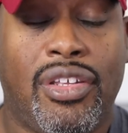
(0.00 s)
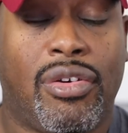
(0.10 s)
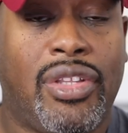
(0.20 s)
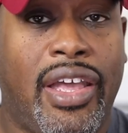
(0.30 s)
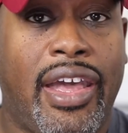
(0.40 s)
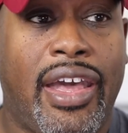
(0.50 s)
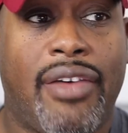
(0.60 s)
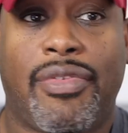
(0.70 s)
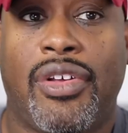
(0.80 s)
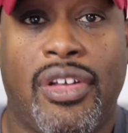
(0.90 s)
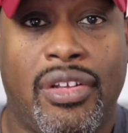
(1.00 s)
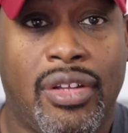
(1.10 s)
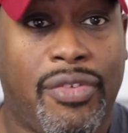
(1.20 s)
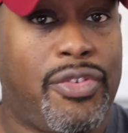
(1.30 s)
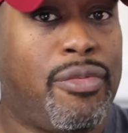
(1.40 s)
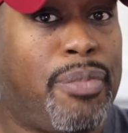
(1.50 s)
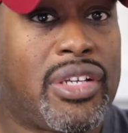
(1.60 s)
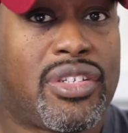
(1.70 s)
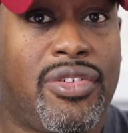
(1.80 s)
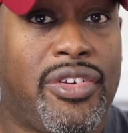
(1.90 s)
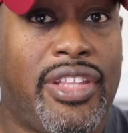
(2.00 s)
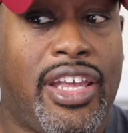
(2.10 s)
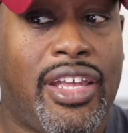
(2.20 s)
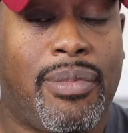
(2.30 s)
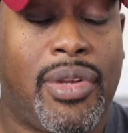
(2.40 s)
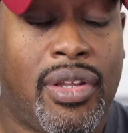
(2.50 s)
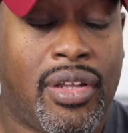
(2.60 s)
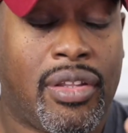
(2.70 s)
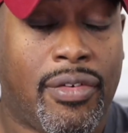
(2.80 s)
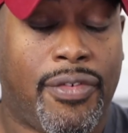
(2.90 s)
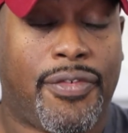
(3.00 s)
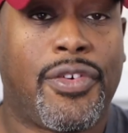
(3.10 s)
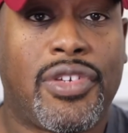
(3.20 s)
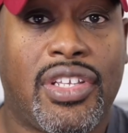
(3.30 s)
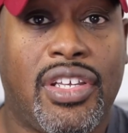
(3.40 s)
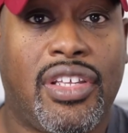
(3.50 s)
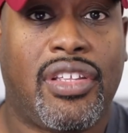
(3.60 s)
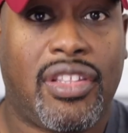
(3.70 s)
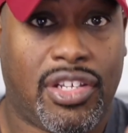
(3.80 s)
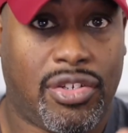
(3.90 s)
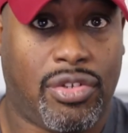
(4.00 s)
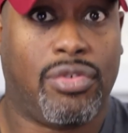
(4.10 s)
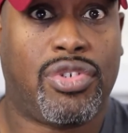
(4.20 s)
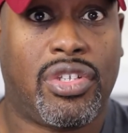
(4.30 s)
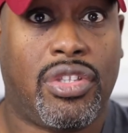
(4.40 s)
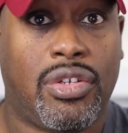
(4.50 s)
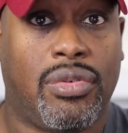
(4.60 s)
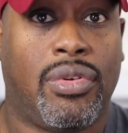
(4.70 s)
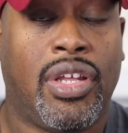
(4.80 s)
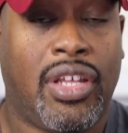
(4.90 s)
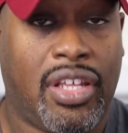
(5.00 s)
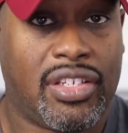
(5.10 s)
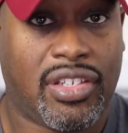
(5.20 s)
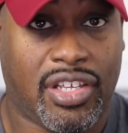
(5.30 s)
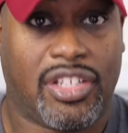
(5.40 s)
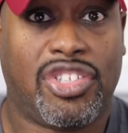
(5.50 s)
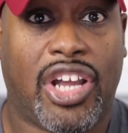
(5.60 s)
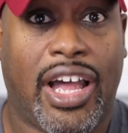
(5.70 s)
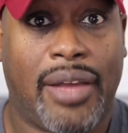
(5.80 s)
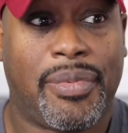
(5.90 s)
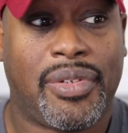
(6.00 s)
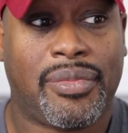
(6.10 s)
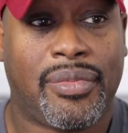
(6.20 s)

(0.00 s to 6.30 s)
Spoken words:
you only have a few bucks to your name, the first thing that you should do is get a job.